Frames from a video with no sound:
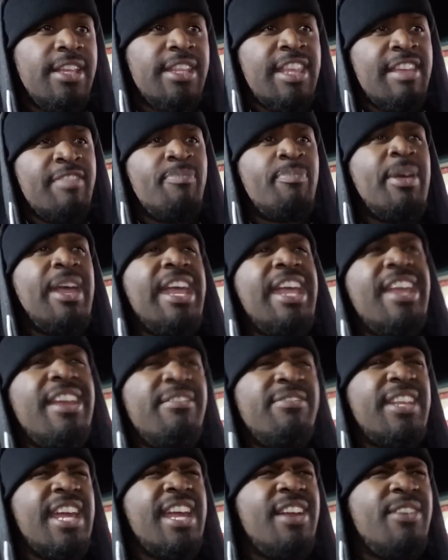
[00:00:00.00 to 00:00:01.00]
They've
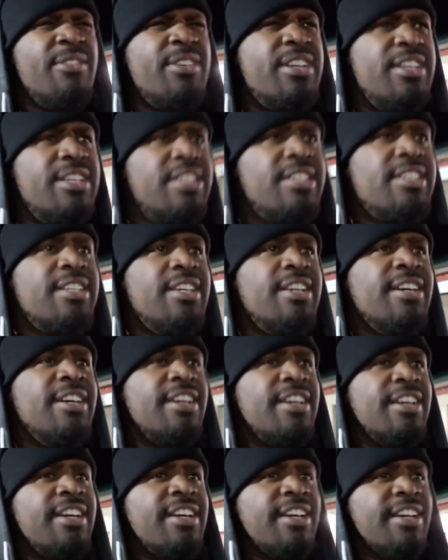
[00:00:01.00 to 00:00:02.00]
paved areas
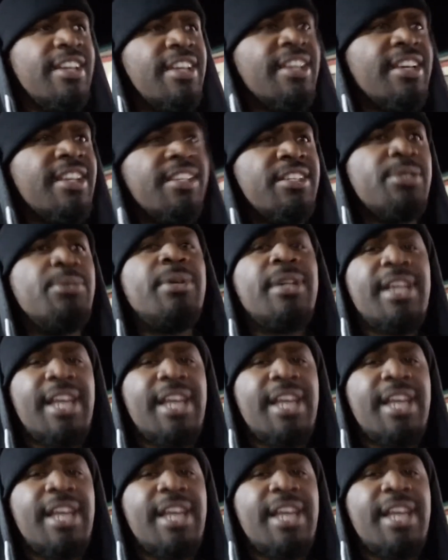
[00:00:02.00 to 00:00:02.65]
to